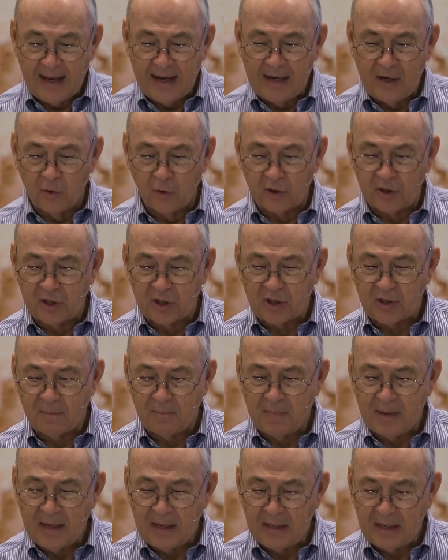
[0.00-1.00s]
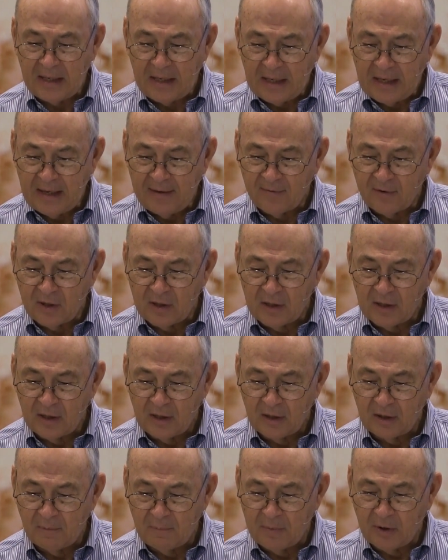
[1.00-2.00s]
Nor does it mean even
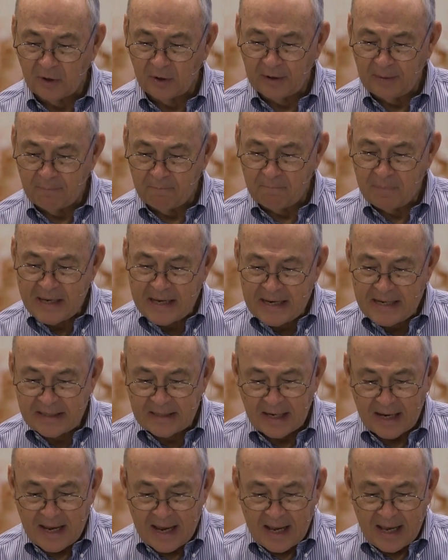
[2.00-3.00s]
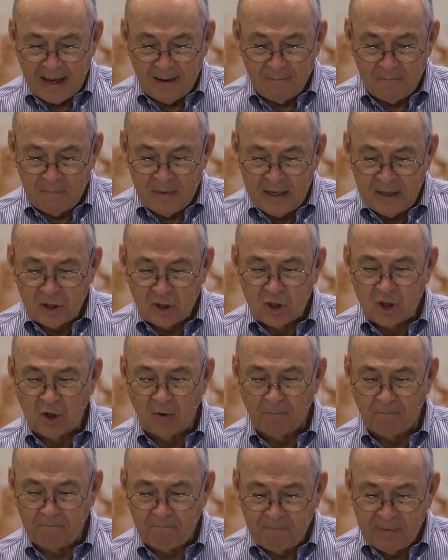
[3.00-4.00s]
to merely beat. It means
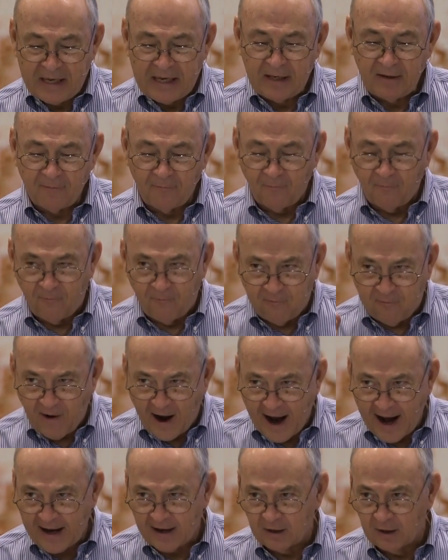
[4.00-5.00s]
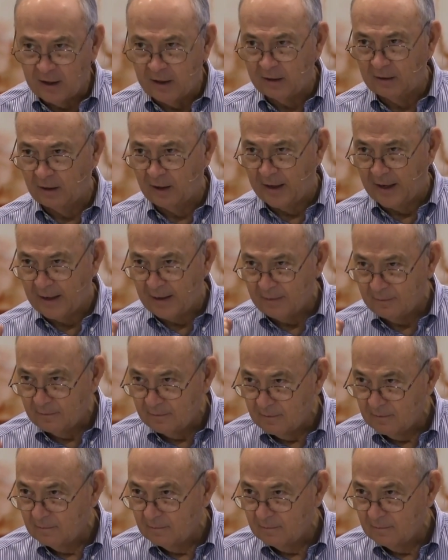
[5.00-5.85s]
to beat violently